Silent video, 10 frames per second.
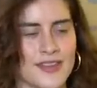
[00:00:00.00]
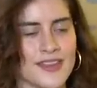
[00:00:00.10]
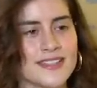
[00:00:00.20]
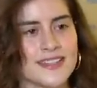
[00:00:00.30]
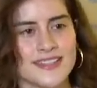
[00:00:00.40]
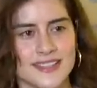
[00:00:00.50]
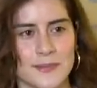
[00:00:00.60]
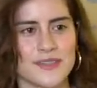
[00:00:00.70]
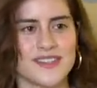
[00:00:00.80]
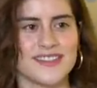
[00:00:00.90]
this
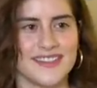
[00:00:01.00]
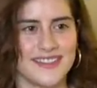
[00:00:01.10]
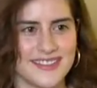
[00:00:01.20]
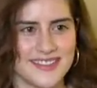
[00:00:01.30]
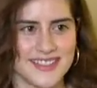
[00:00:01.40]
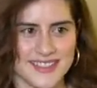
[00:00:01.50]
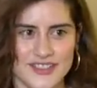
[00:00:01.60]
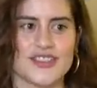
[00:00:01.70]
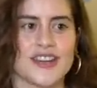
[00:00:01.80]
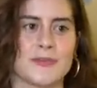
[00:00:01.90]
consumption
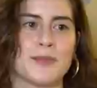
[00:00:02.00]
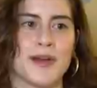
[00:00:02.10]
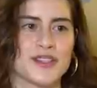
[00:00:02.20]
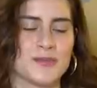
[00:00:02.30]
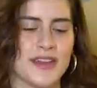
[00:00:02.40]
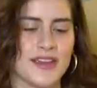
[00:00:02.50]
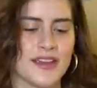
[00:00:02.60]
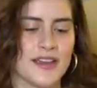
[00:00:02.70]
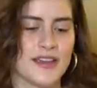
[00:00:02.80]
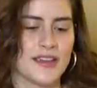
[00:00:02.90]
decision that I'm about to make,